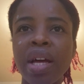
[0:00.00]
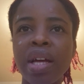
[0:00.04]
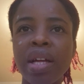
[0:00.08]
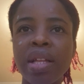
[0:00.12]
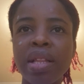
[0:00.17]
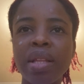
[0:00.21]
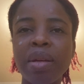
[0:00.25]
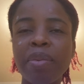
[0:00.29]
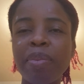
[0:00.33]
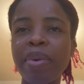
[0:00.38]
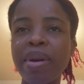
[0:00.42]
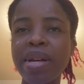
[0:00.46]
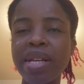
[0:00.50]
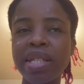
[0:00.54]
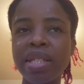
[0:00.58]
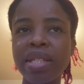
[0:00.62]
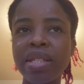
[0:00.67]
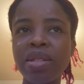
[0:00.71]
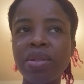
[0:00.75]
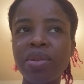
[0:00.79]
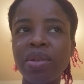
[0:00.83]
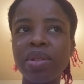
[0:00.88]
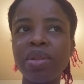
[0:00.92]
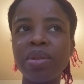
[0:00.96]
the
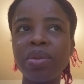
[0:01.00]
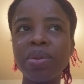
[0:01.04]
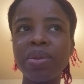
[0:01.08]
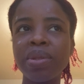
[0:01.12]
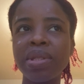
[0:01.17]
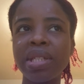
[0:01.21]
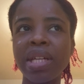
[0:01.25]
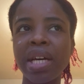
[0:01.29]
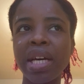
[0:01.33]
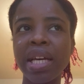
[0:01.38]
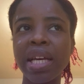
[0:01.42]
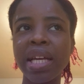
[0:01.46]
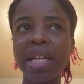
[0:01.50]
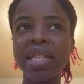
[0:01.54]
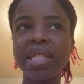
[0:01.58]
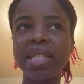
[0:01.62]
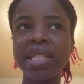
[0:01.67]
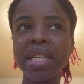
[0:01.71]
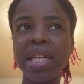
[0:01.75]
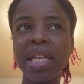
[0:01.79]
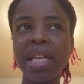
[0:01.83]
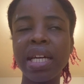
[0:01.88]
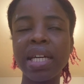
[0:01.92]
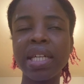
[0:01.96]
person or those that get
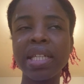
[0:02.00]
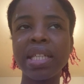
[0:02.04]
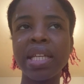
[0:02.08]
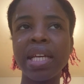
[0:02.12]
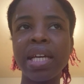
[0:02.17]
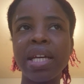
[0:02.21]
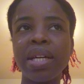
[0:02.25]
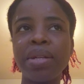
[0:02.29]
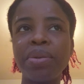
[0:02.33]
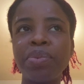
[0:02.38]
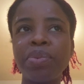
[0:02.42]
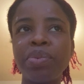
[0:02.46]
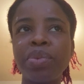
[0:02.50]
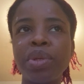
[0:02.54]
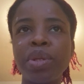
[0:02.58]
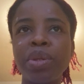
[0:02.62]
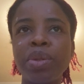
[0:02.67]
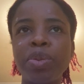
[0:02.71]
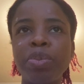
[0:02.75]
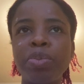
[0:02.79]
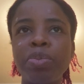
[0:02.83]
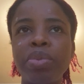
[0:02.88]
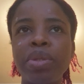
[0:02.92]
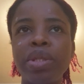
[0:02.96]
selected
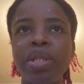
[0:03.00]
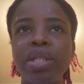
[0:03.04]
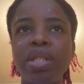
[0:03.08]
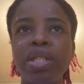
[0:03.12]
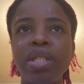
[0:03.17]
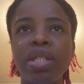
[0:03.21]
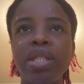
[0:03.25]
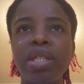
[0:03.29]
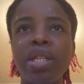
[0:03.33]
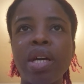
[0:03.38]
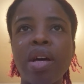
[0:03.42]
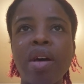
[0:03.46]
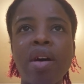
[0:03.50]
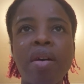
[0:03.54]
will be